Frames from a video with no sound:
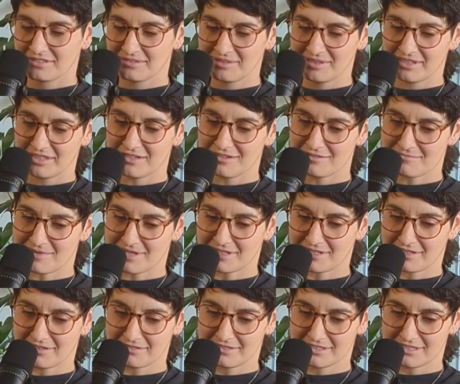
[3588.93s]
Let me go to my
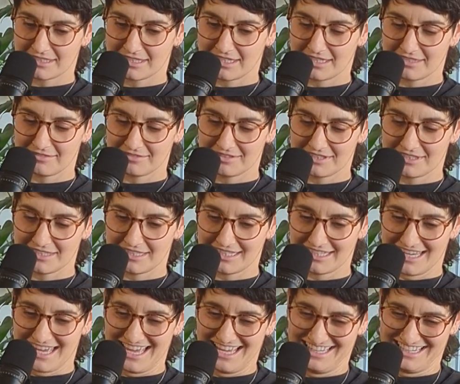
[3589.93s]
notes again. 1
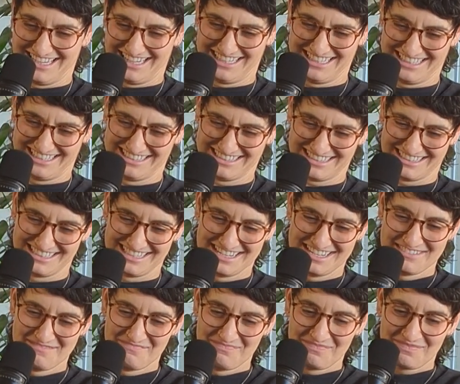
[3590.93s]
second.
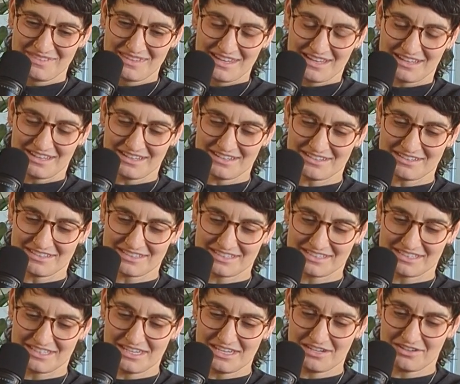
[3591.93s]

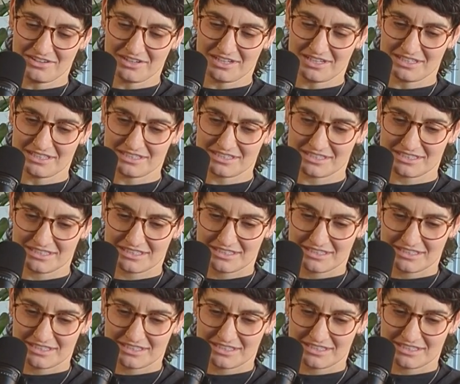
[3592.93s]
Secret.